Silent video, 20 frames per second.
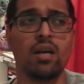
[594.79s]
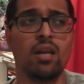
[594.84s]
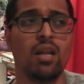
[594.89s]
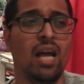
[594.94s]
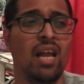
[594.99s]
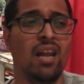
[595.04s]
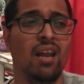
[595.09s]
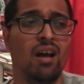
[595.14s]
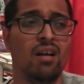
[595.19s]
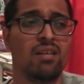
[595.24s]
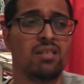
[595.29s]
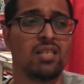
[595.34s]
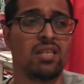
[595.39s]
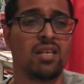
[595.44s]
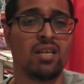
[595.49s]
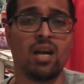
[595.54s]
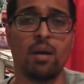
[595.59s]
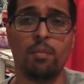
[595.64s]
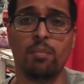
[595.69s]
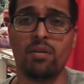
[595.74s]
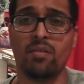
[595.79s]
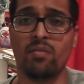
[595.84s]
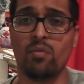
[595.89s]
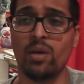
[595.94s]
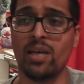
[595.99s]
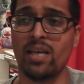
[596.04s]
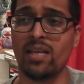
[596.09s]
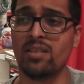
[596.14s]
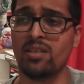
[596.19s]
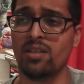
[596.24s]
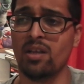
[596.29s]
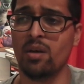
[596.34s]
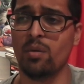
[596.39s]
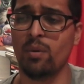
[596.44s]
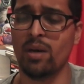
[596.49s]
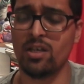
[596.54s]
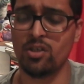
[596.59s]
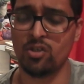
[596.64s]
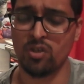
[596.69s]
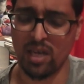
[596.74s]
That lasted a couple of weeks, you know,
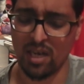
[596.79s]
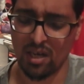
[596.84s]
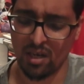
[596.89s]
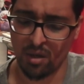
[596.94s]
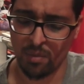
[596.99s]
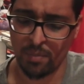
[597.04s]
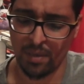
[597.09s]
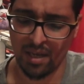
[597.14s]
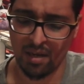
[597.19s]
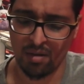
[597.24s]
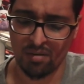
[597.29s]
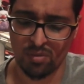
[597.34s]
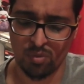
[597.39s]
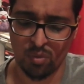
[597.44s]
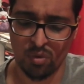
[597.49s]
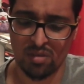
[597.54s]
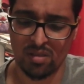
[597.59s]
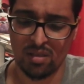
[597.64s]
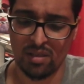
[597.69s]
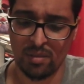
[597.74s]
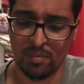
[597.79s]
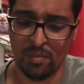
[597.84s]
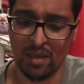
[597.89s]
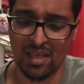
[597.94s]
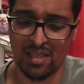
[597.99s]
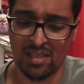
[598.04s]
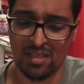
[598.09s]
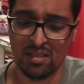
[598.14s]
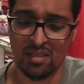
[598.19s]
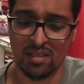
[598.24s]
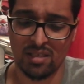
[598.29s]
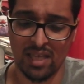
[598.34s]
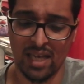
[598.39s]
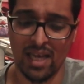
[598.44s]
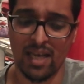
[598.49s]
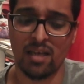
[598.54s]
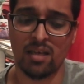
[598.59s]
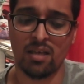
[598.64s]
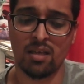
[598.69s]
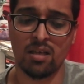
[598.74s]
when Draco Powers was the best
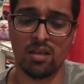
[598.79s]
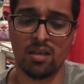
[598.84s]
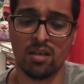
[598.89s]
deck.